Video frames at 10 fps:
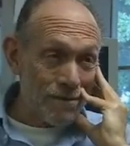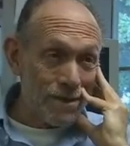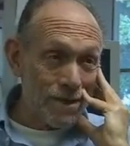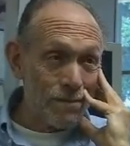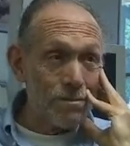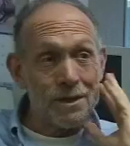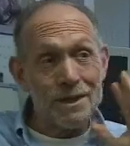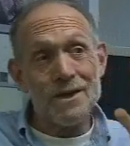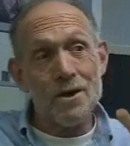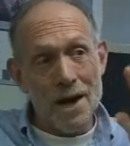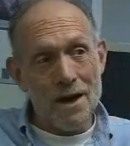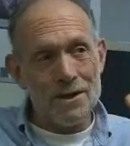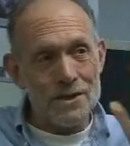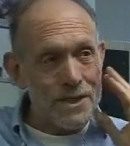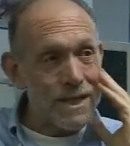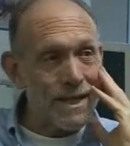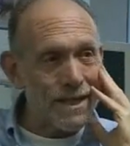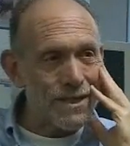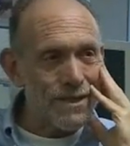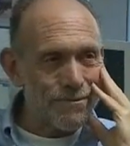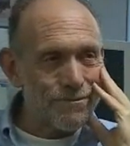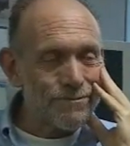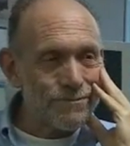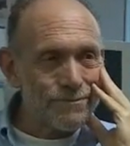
We have to deliberately go out and seek it.